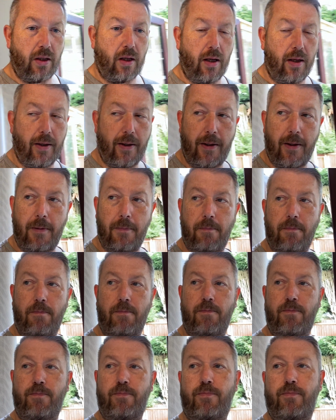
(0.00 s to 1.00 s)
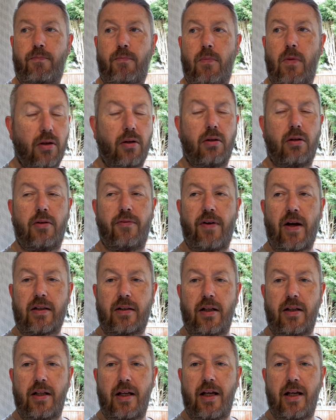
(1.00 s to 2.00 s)
The fact
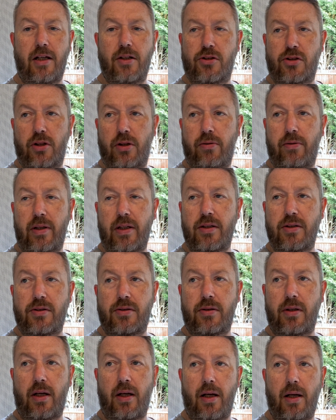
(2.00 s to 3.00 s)
that the Utsuri is